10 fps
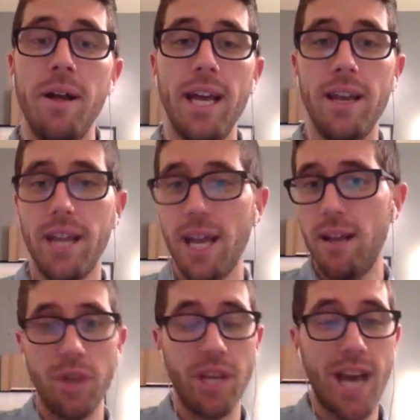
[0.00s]
And
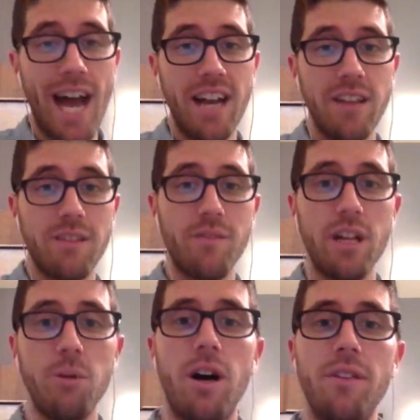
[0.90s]
again, the guide is
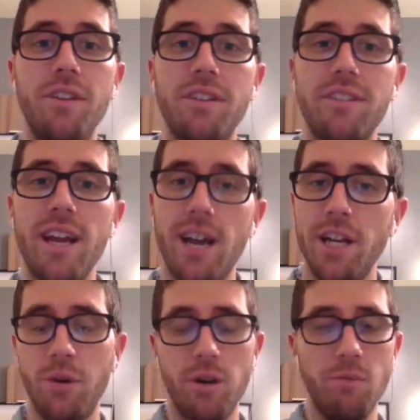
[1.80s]
available on the site. I
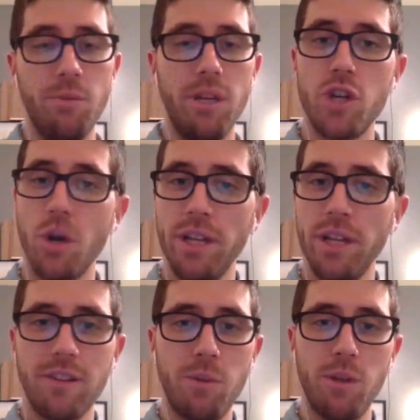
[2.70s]
know it'll be in the show
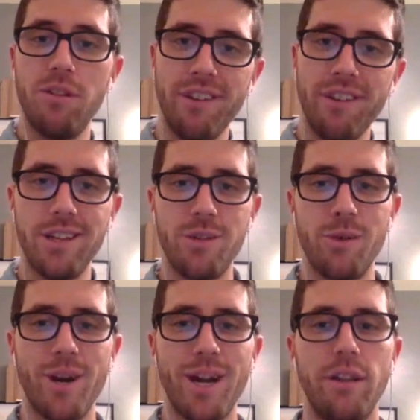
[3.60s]
links, but you can find it
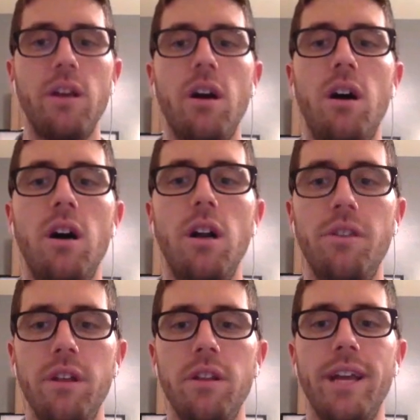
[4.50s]
directly on
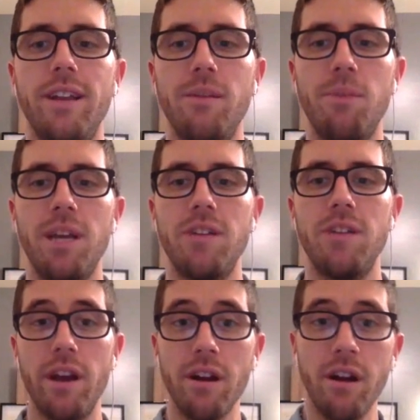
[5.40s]
the landing page
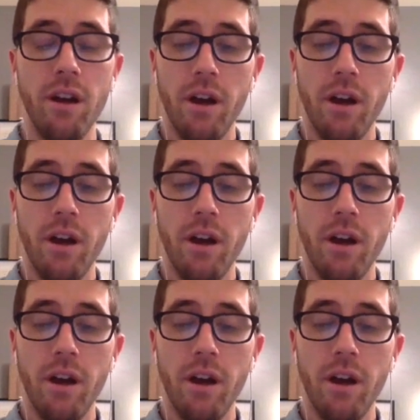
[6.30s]
there.